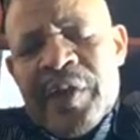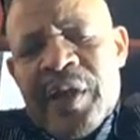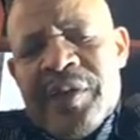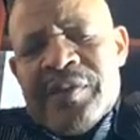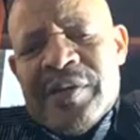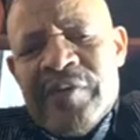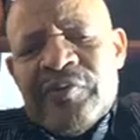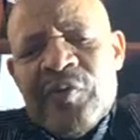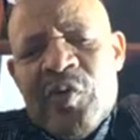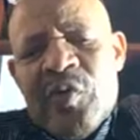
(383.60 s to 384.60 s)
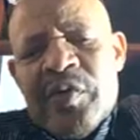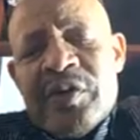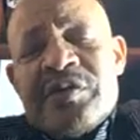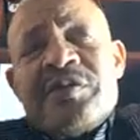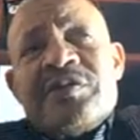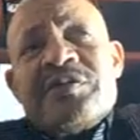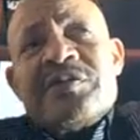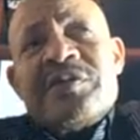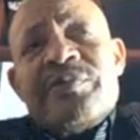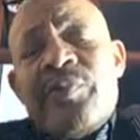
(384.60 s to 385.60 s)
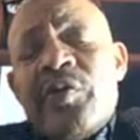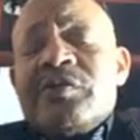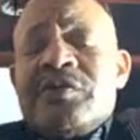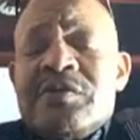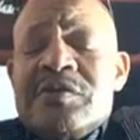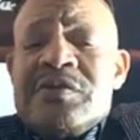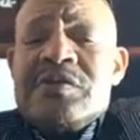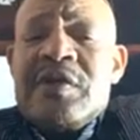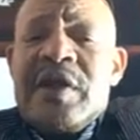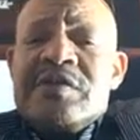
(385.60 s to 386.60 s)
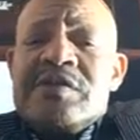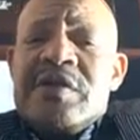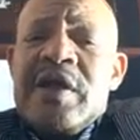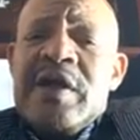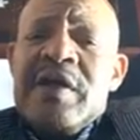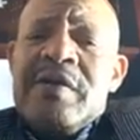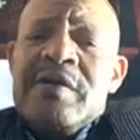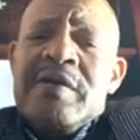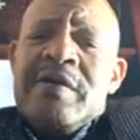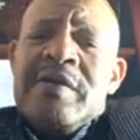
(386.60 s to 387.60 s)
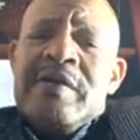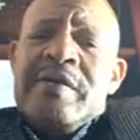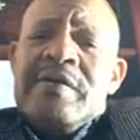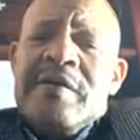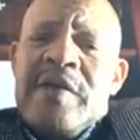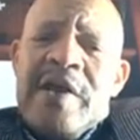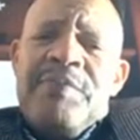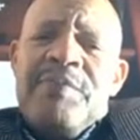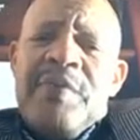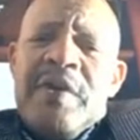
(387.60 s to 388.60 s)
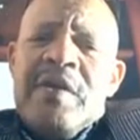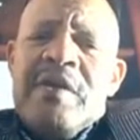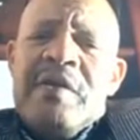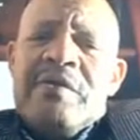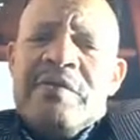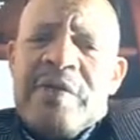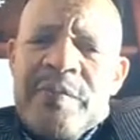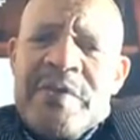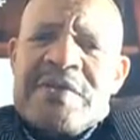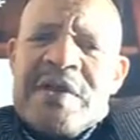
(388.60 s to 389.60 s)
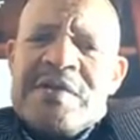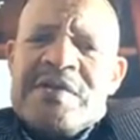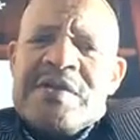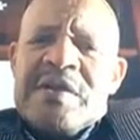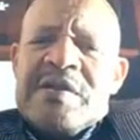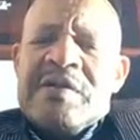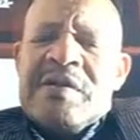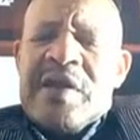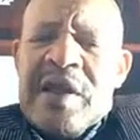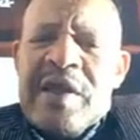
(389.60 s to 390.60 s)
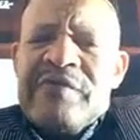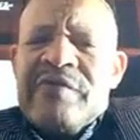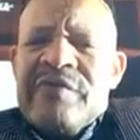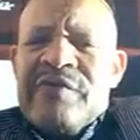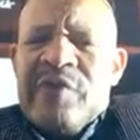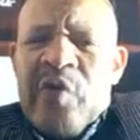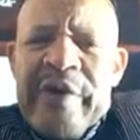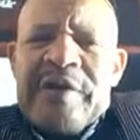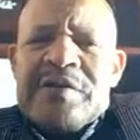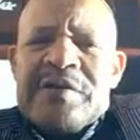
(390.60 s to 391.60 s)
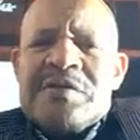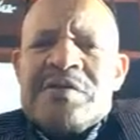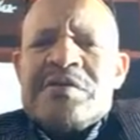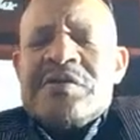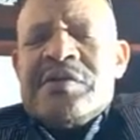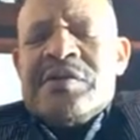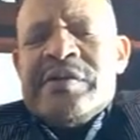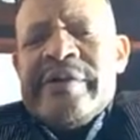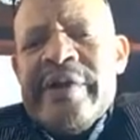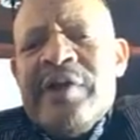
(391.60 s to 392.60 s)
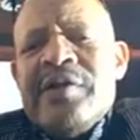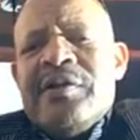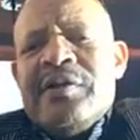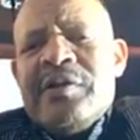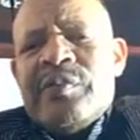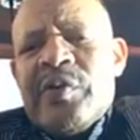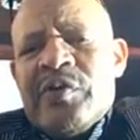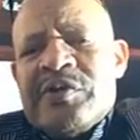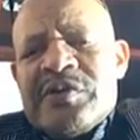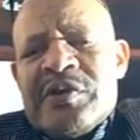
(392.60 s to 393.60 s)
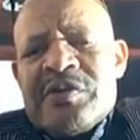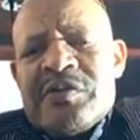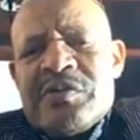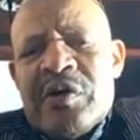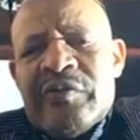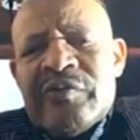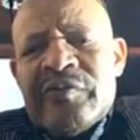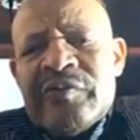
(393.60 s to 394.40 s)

And therefore, it is important that they be represented. They have a voice in the process of